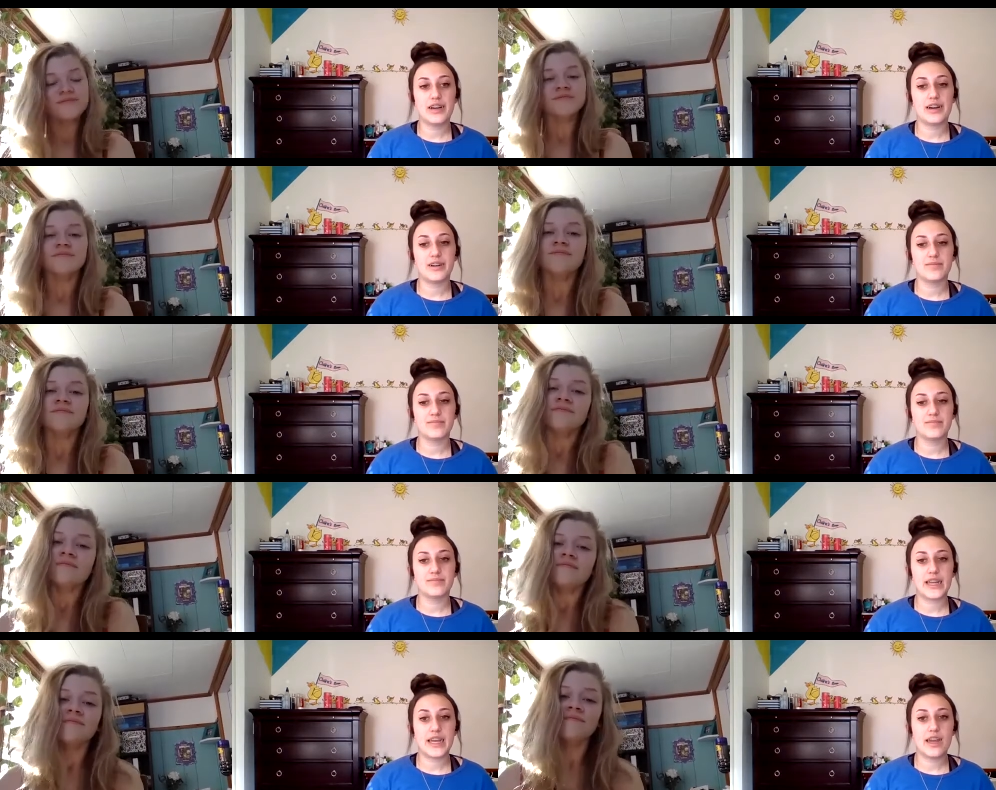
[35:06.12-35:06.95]

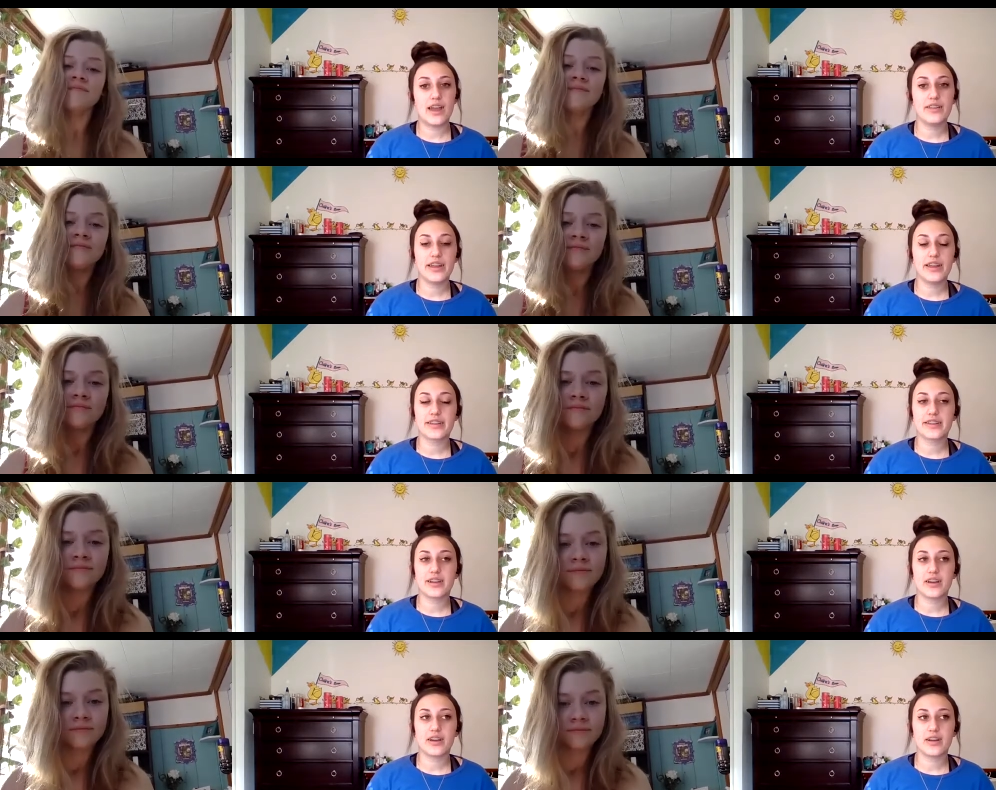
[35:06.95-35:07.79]
Speaker 1: um and
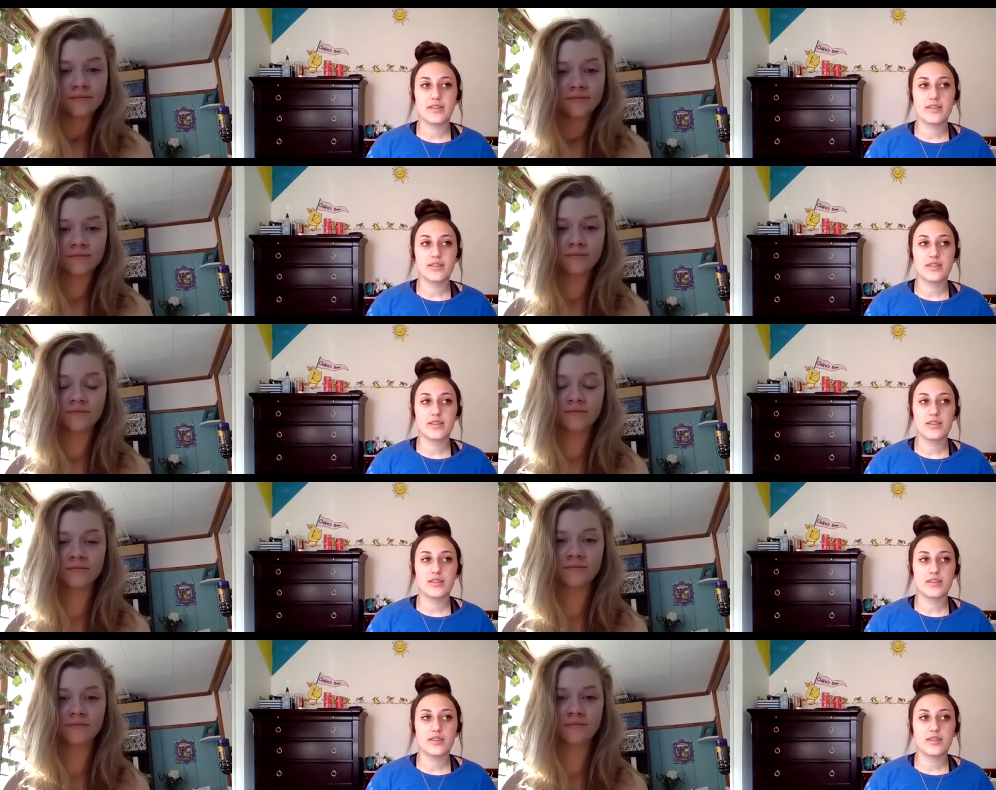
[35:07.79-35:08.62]
like
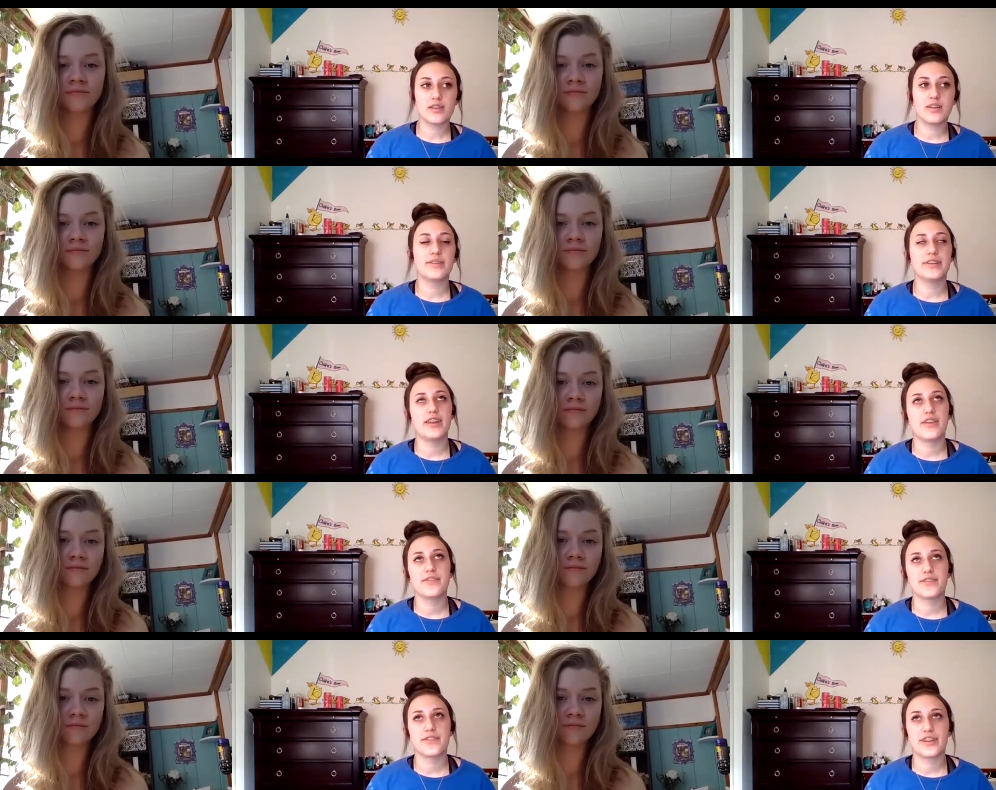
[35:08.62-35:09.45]
oh
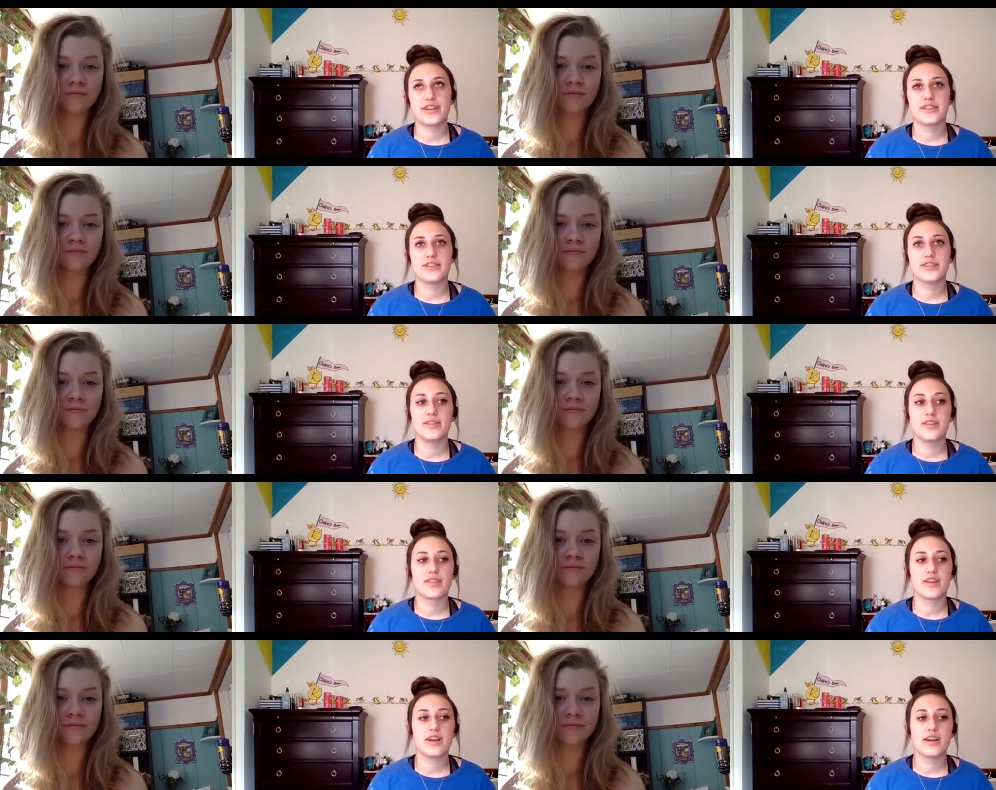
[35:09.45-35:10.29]
another thing too
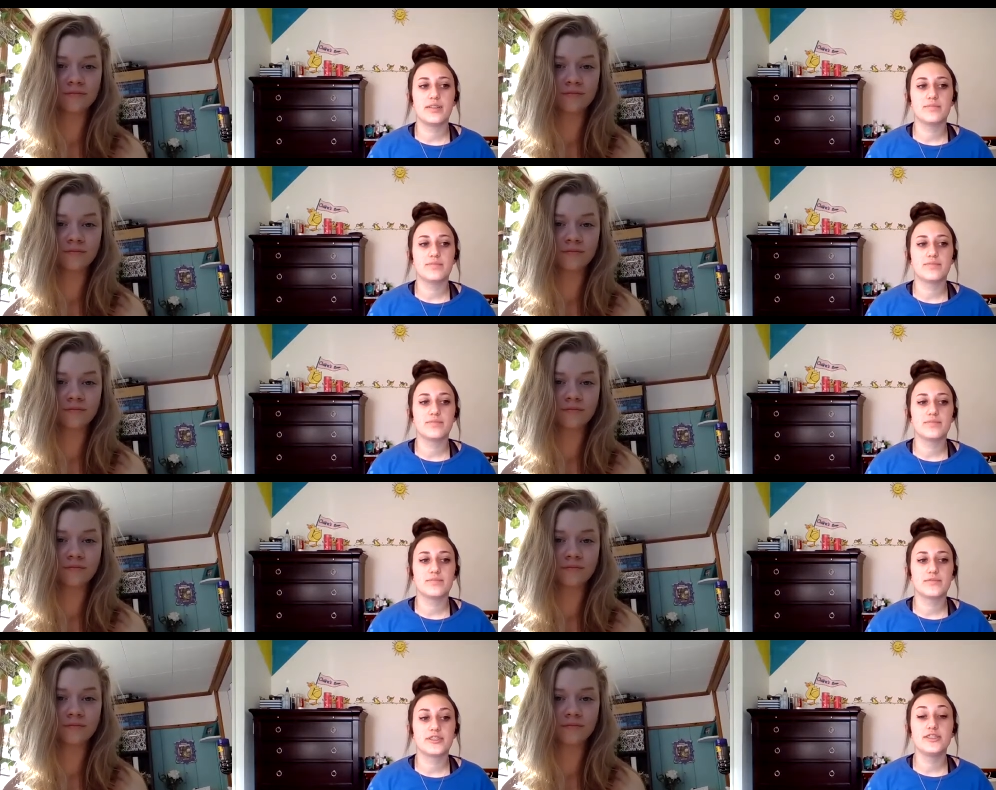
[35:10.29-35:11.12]
is um
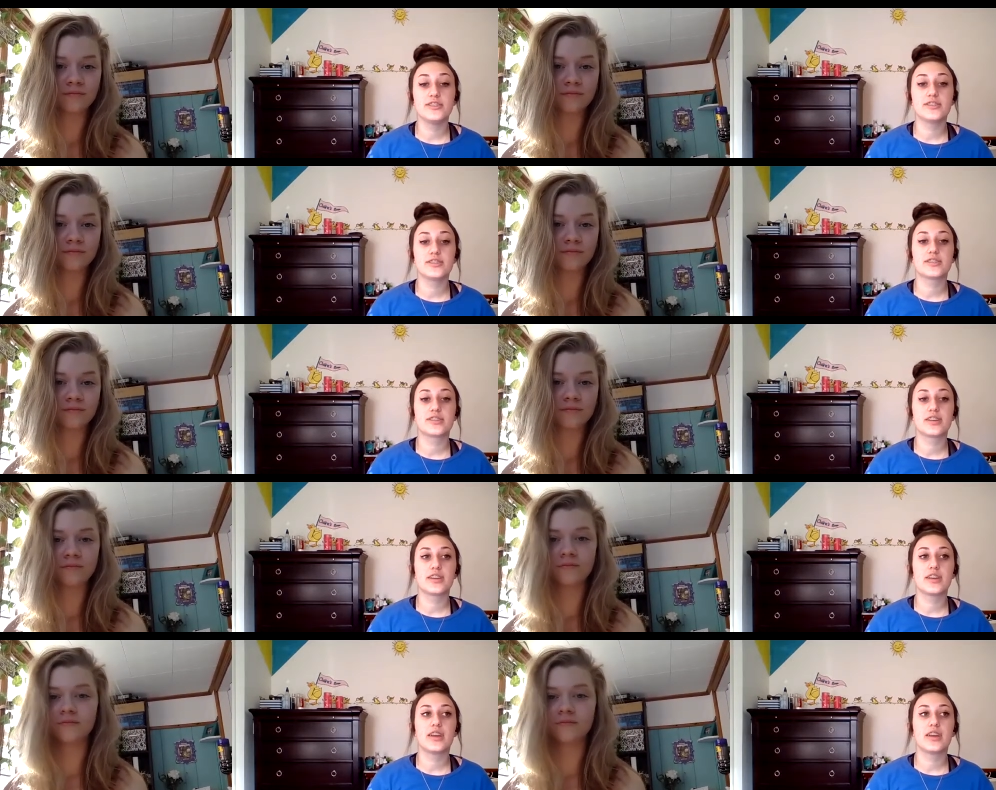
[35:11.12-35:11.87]
there's